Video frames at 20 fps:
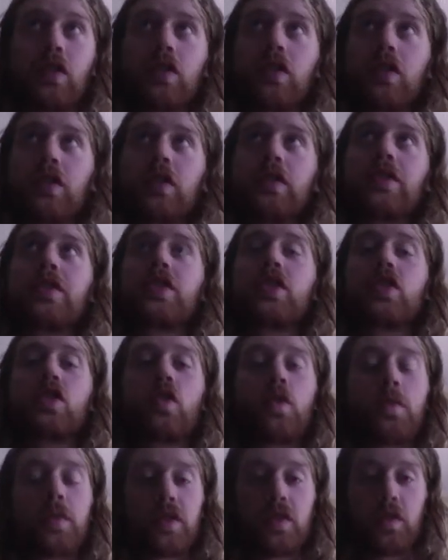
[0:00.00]

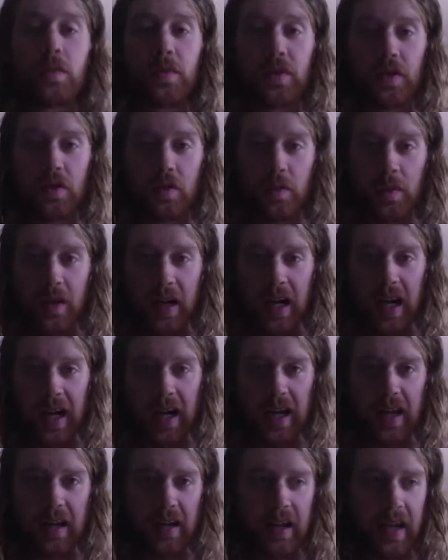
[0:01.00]
super, super, super
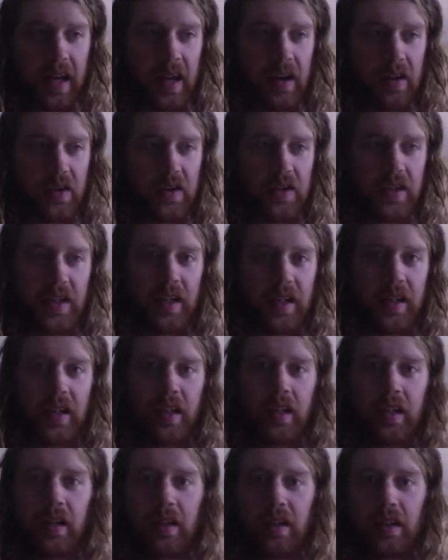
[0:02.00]
high
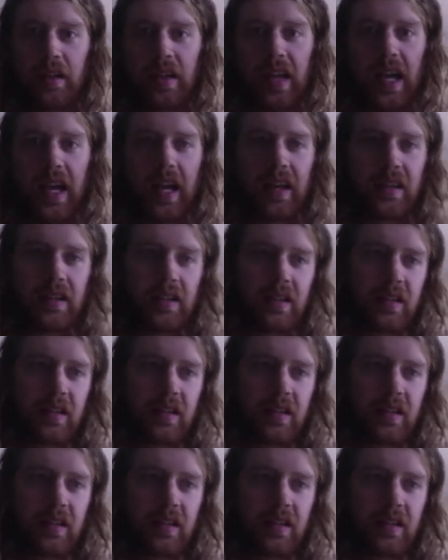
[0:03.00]
energy that